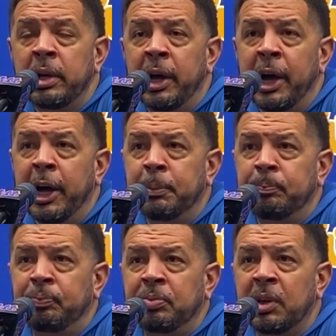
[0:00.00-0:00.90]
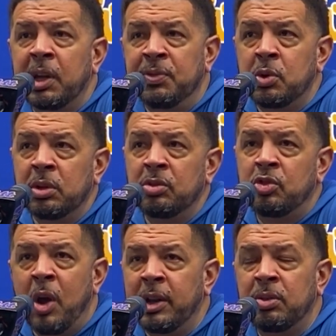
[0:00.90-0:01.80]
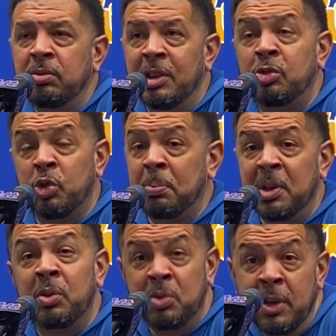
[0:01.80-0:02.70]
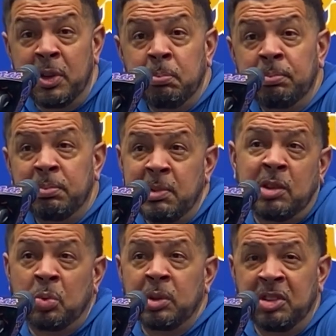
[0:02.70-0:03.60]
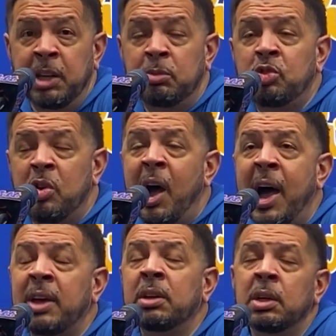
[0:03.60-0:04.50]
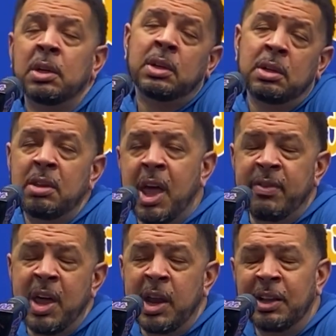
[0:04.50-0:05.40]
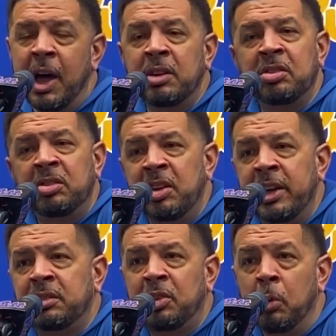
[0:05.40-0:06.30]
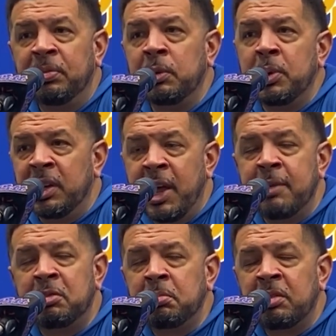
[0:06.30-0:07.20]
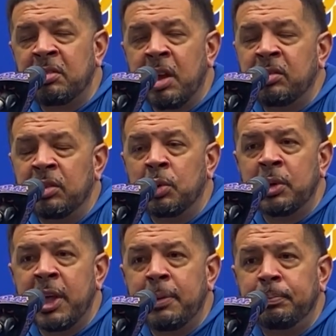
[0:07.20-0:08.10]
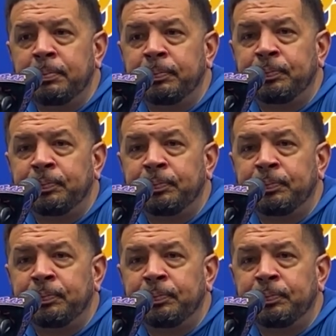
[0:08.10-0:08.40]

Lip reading: If you can try to disrupt their rhythm, that's what teams try. They haven't had a lot of success. Hopefully we can have some success in doing that.